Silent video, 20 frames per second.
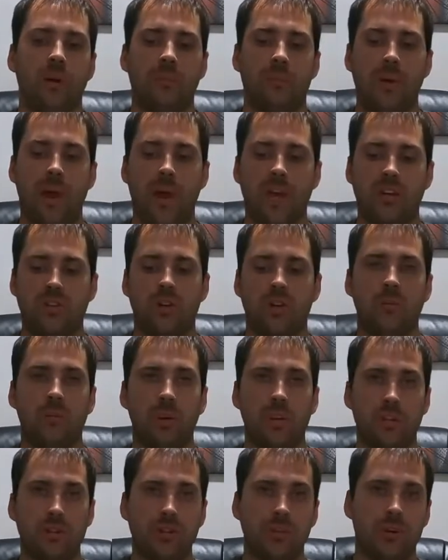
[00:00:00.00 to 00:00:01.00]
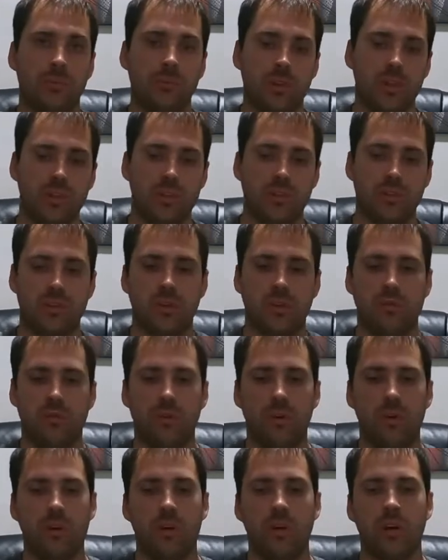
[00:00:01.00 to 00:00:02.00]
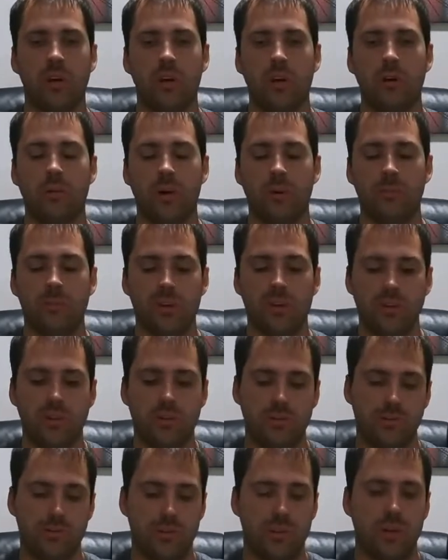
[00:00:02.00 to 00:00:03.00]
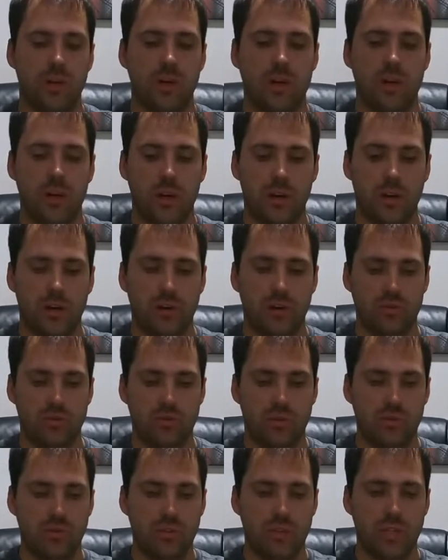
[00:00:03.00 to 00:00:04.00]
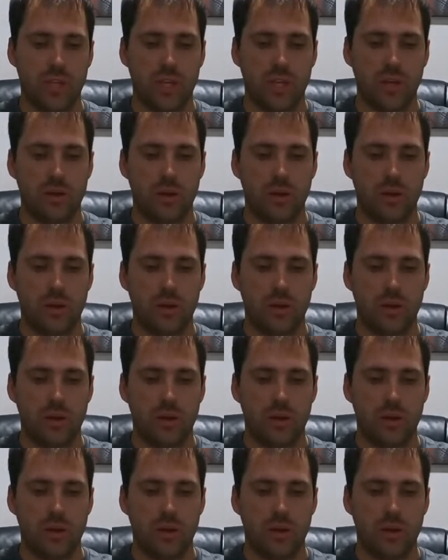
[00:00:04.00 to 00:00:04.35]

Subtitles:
pass OBD2 emissions. So if you're in an emissions controlled state,